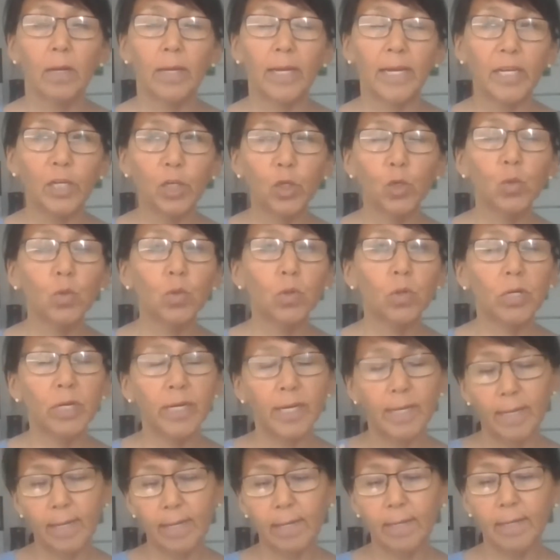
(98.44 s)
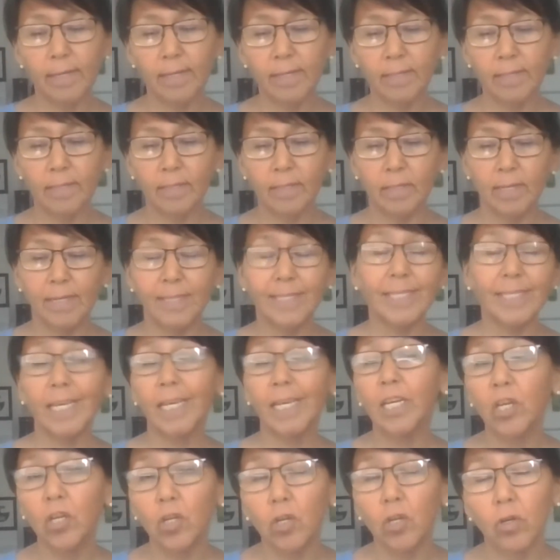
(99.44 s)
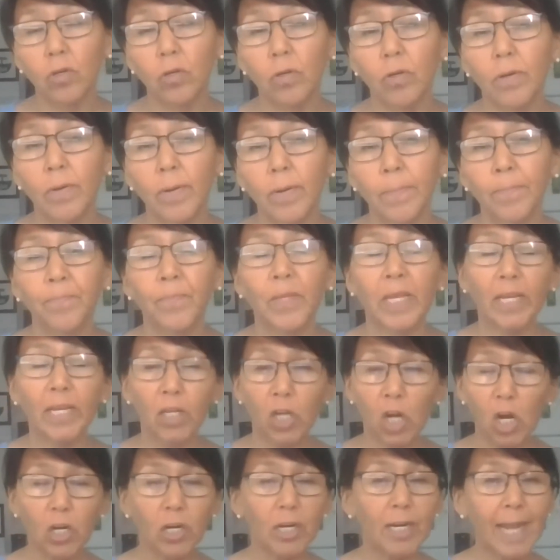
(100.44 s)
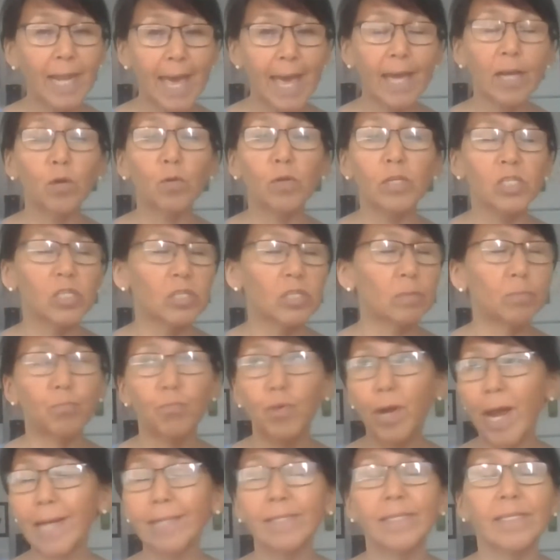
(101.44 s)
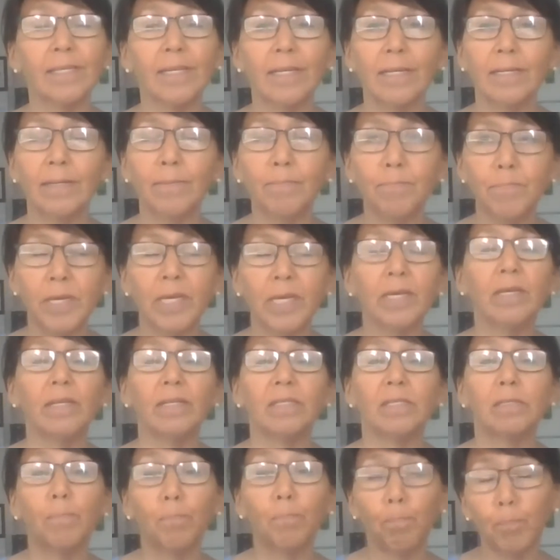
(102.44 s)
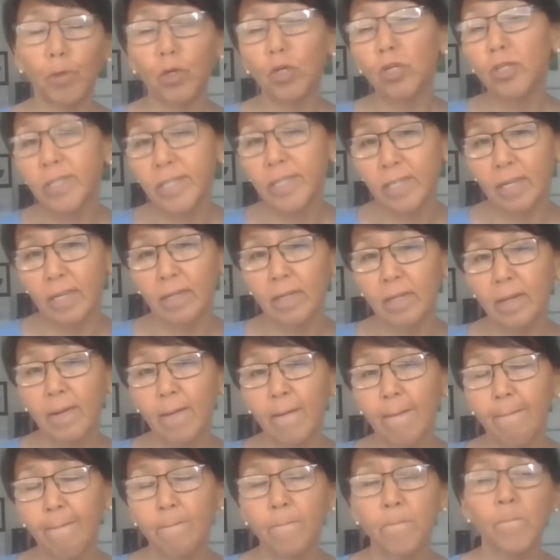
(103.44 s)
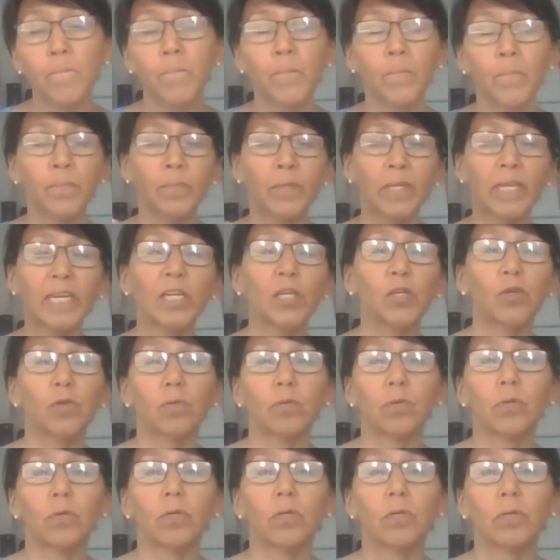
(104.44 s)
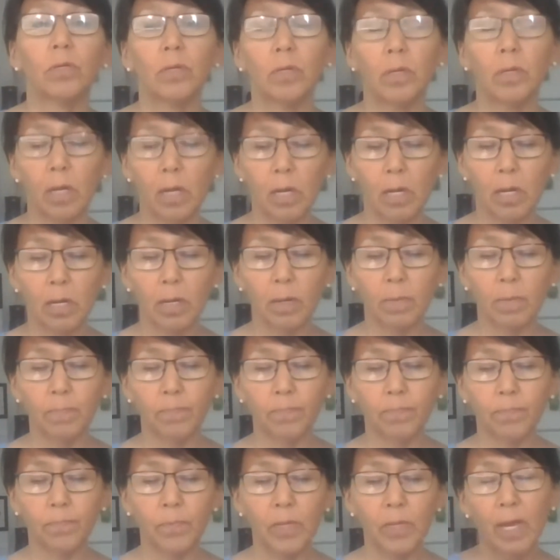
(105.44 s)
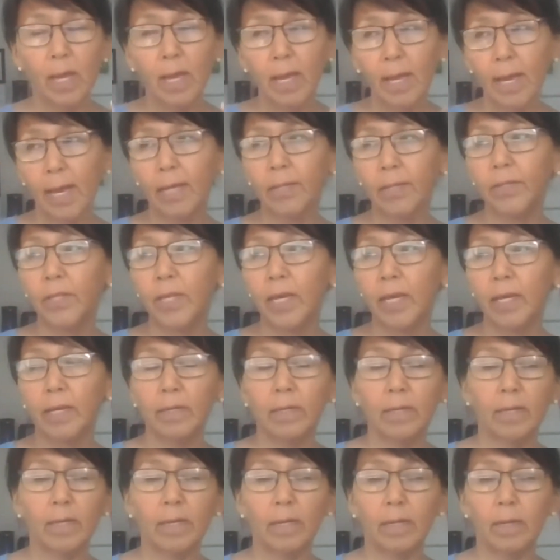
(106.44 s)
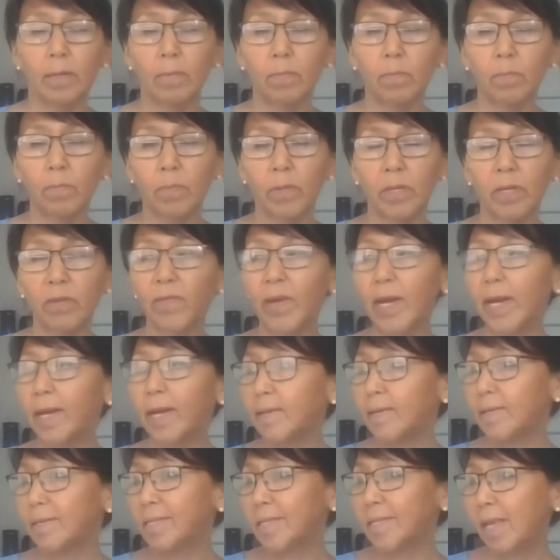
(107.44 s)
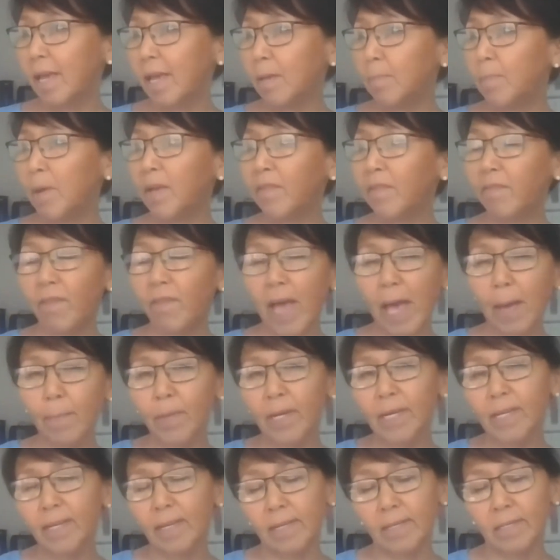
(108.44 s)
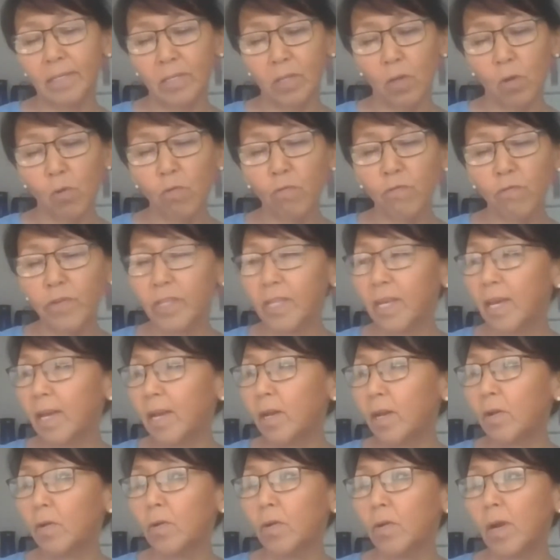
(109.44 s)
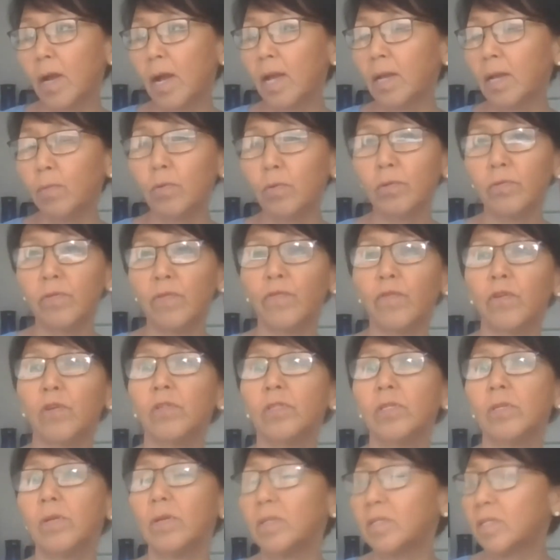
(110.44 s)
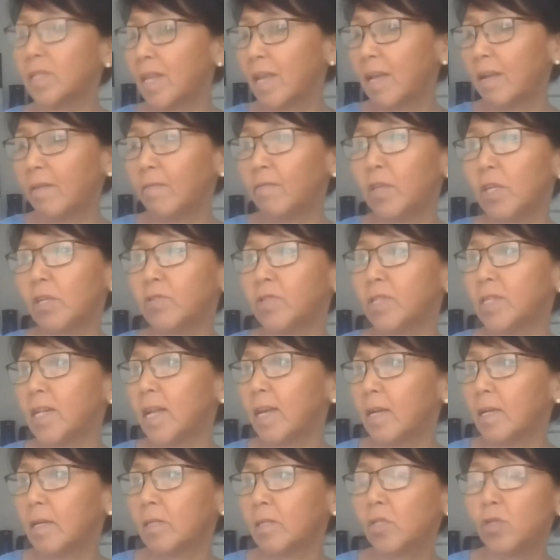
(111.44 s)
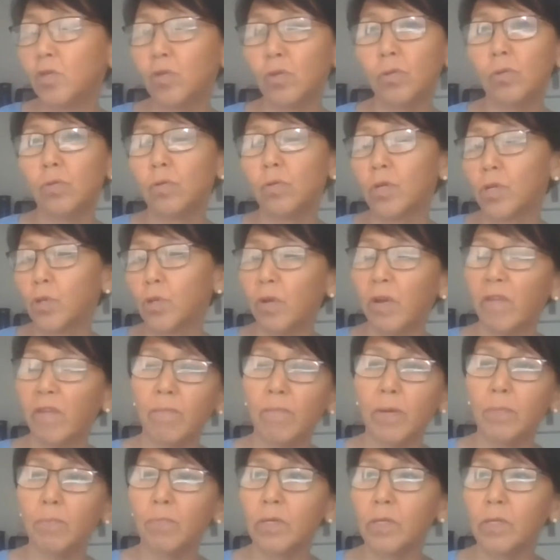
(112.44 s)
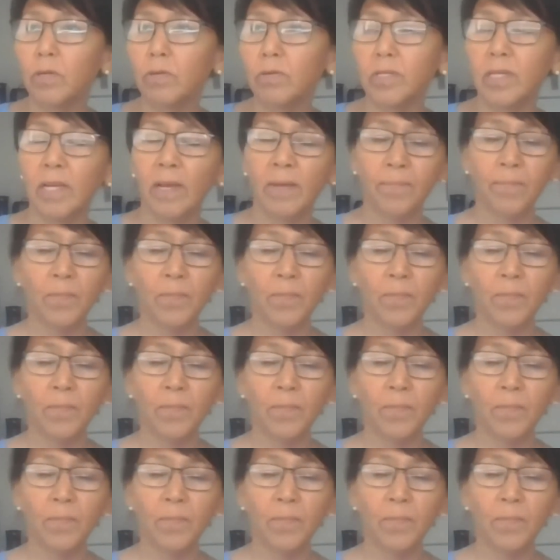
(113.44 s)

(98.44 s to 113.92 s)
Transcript: Inuk is singular. In our language, it practically means person, Inuk. And then if I say my family is over there, I would refer to say if there's like two or three of my brothers,